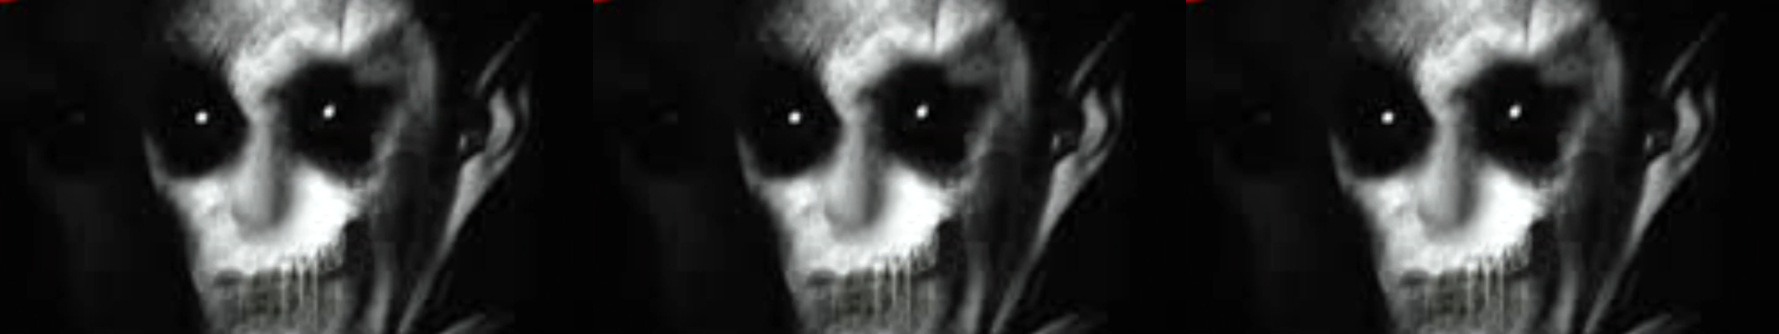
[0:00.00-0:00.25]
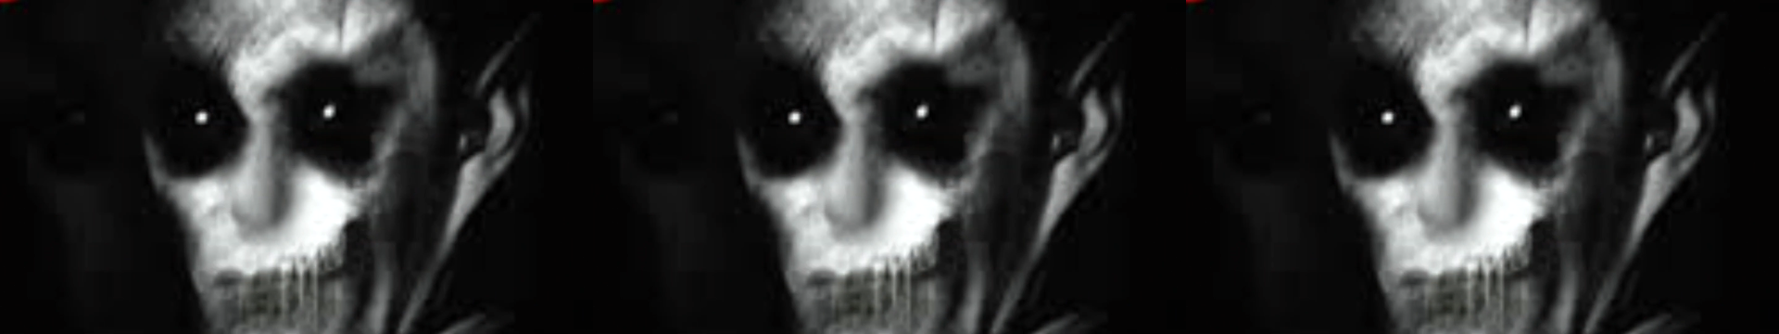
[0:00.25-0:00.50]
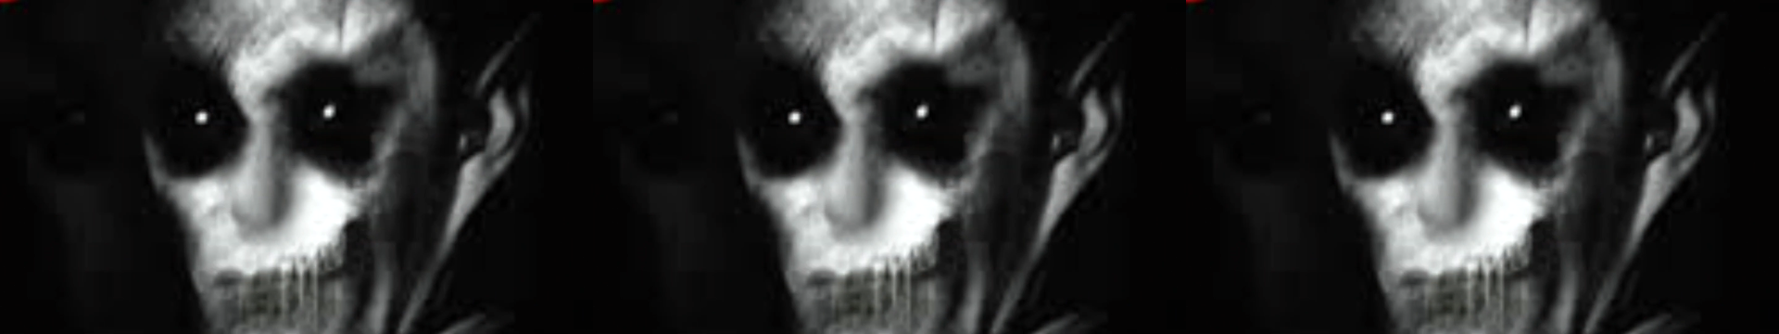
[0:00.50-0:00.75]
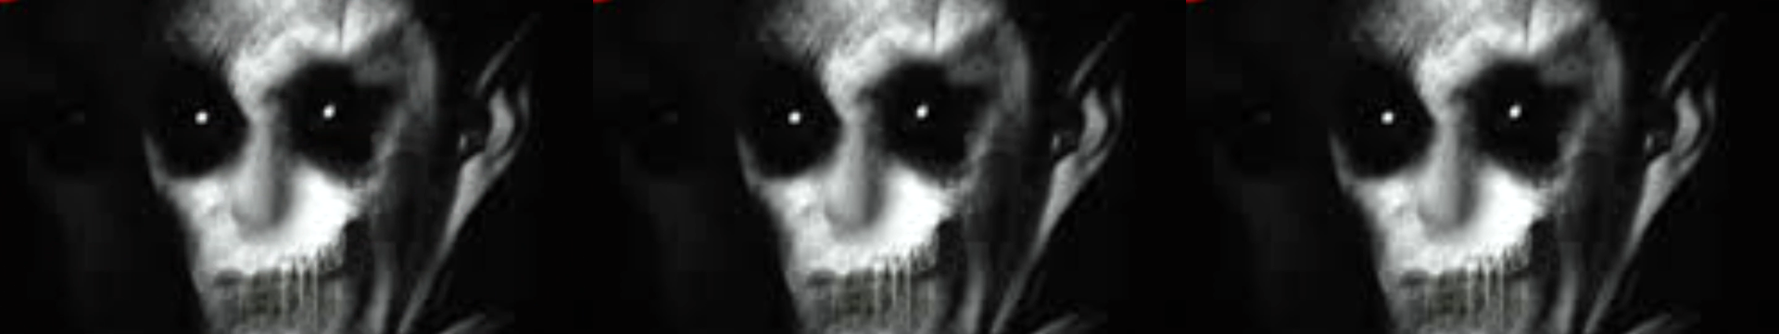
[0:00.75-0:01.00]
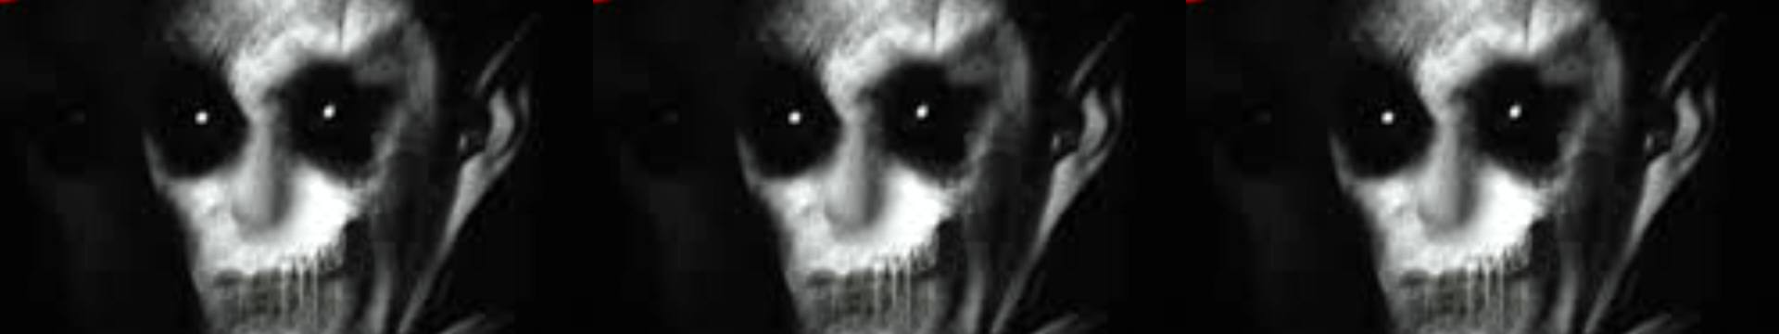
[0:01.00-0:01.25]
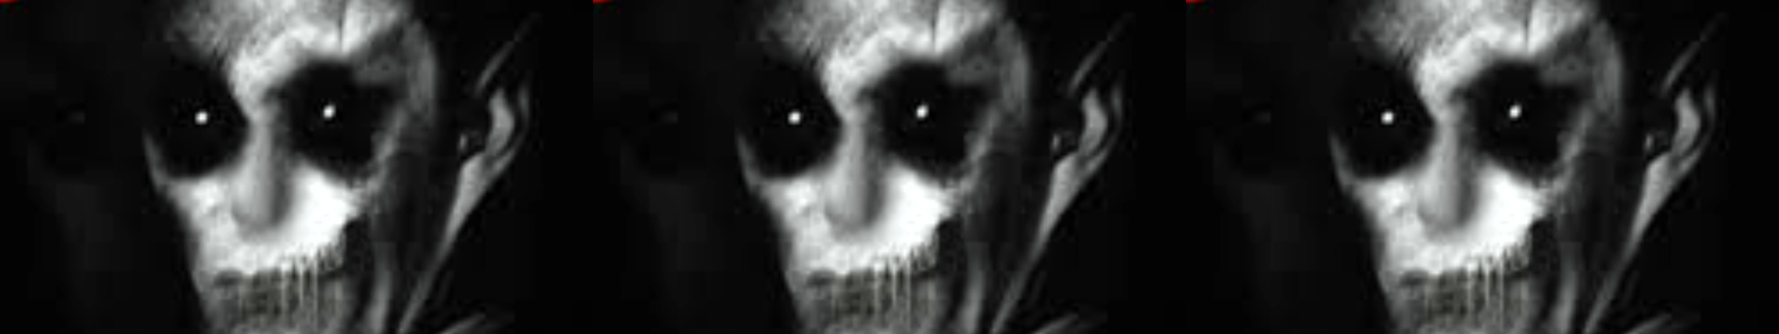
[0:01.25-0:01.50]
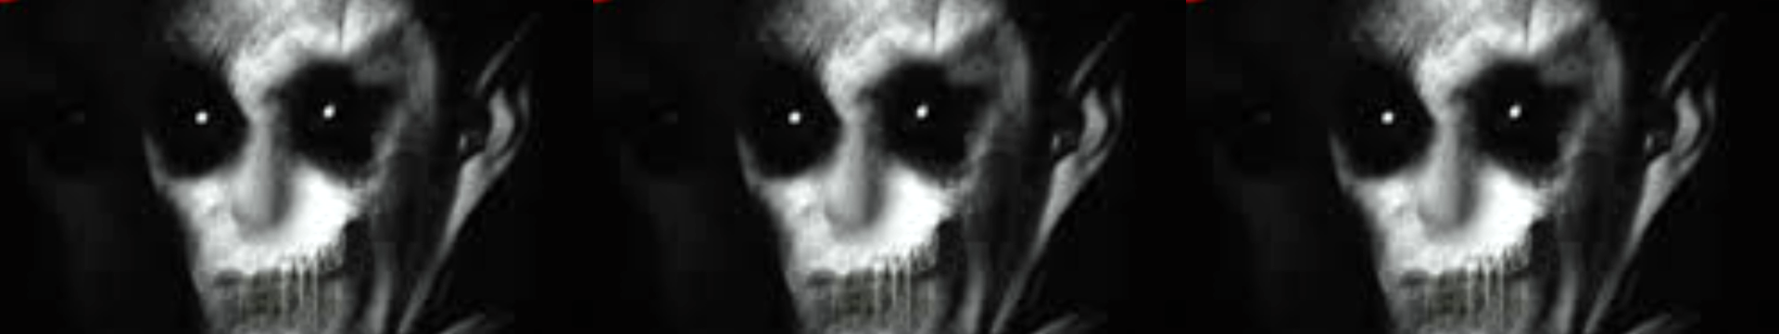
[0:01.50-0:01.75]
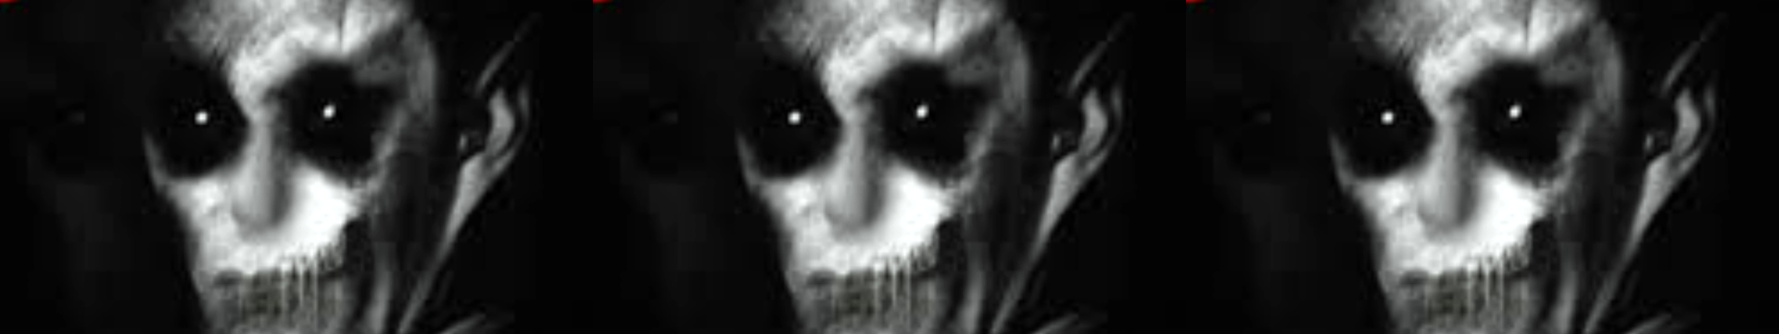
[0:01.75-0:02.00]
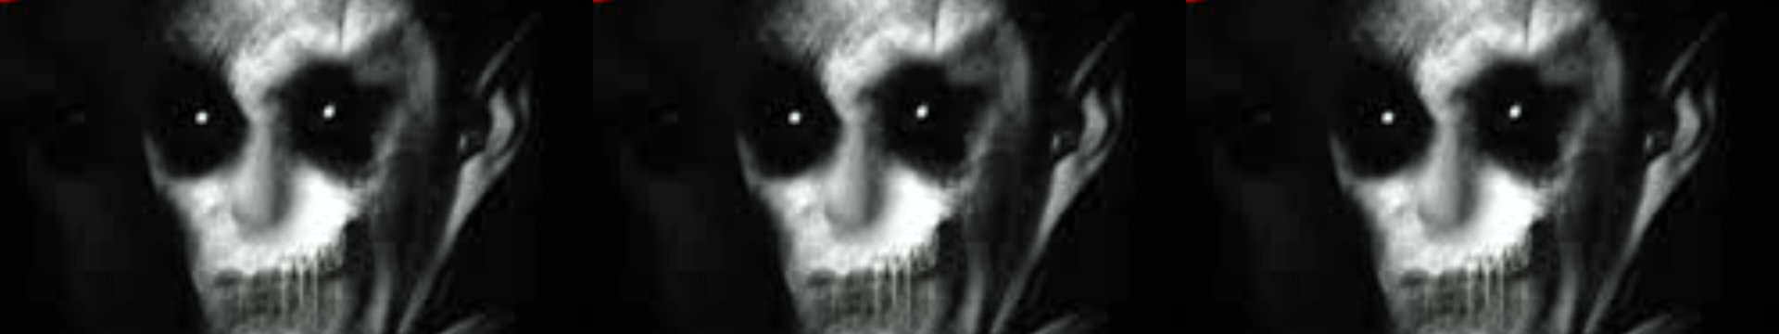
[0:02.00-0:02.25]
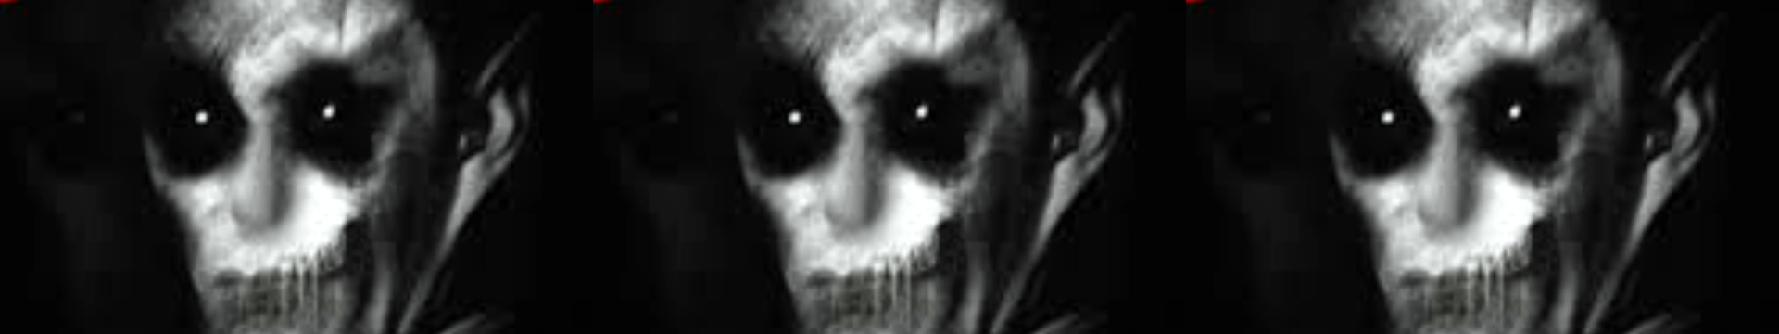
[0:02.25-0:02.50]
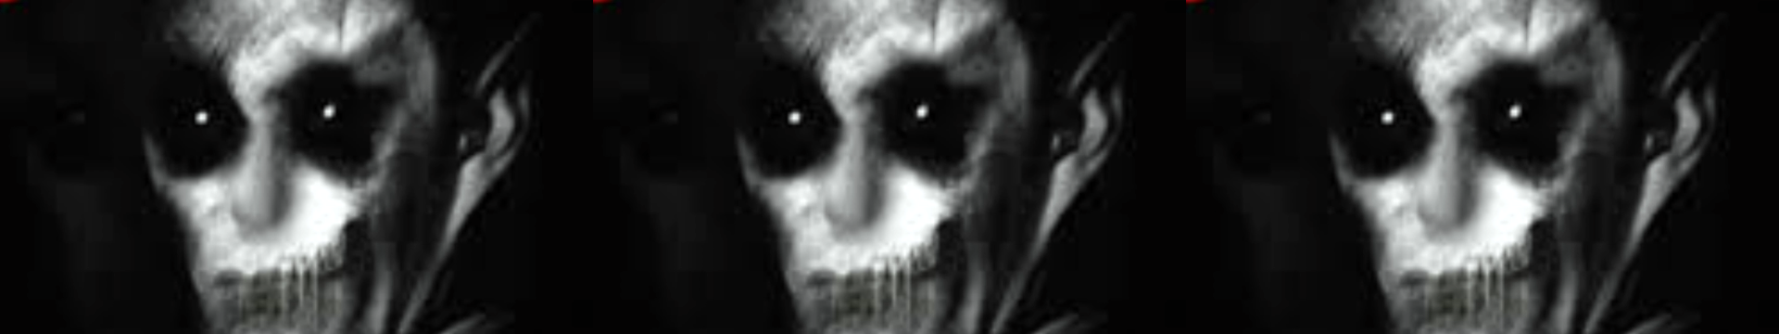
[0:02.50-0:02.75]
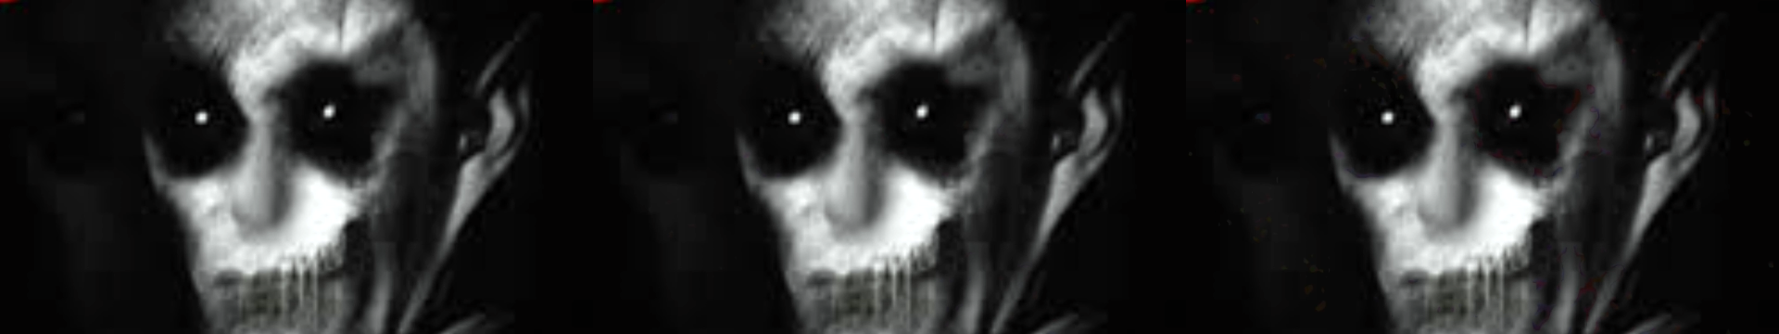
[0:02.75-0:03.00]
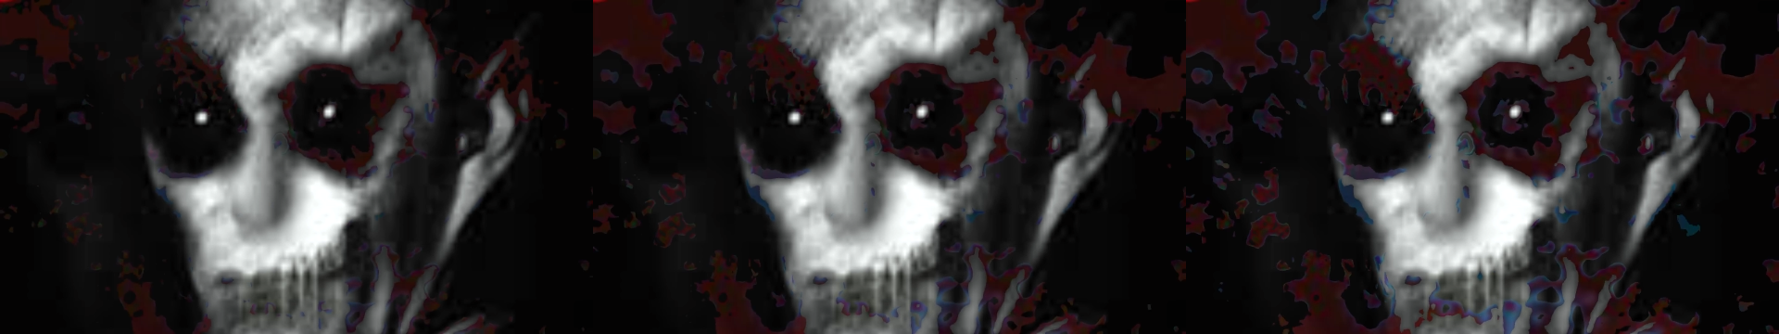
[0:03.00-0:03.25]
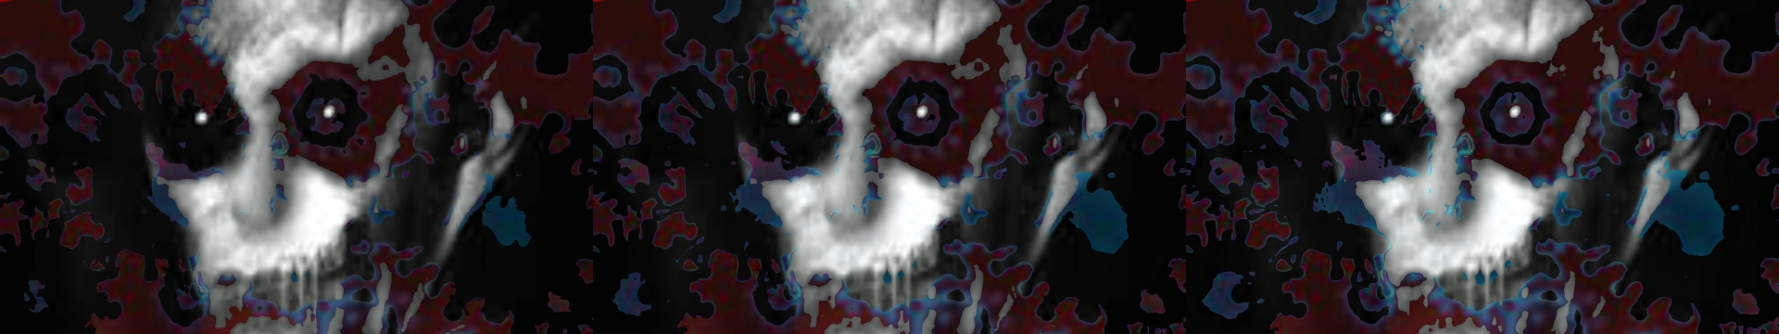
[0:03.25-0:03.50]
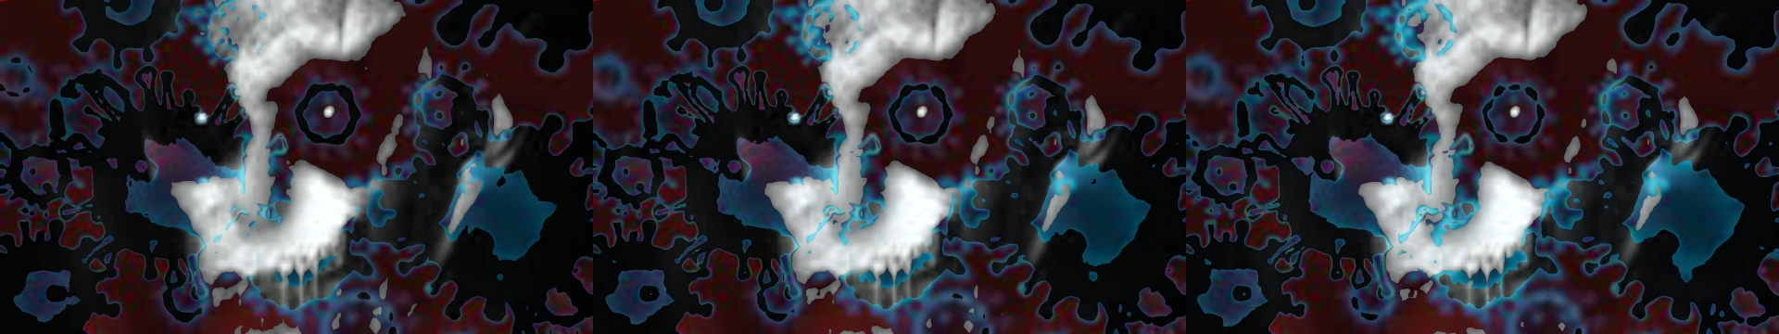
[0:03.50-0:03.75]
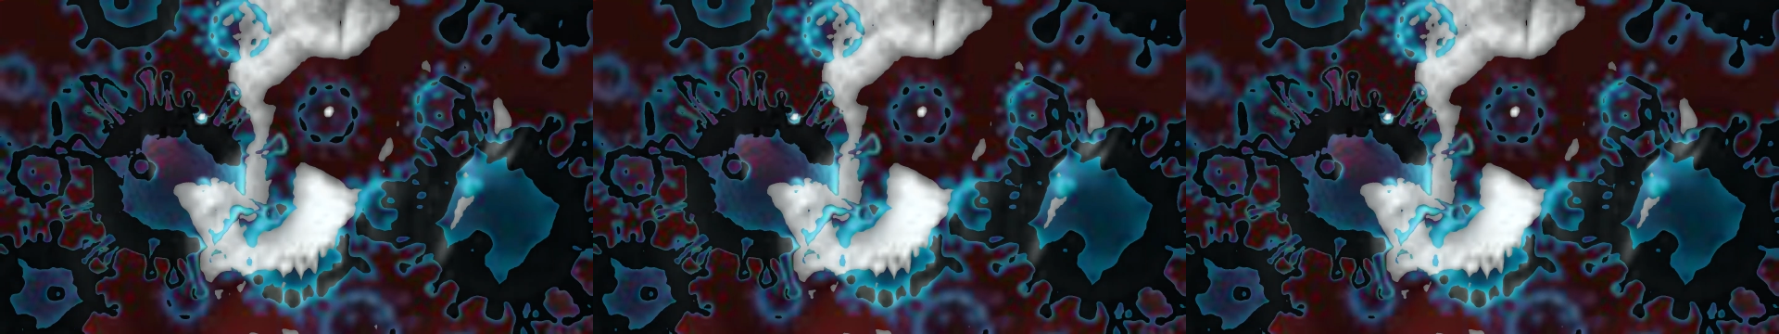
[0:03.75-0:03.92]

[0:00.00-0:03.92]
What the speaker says: (no speaker visible)